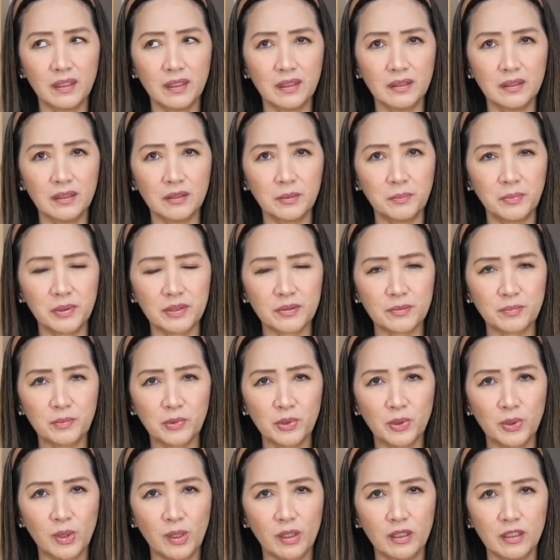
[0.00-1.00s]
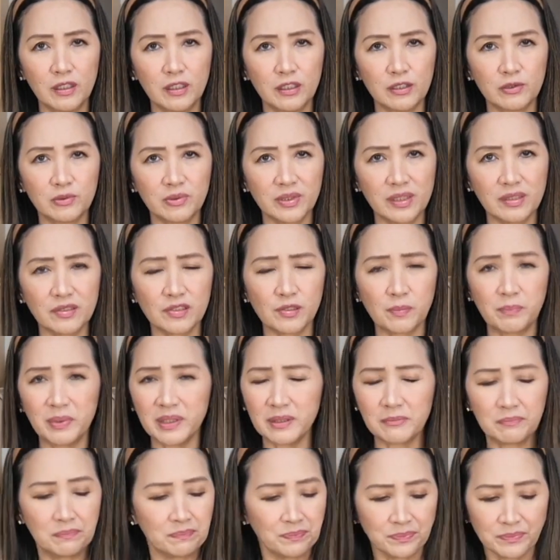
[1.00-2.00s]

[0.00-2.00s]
a little bit more rich, but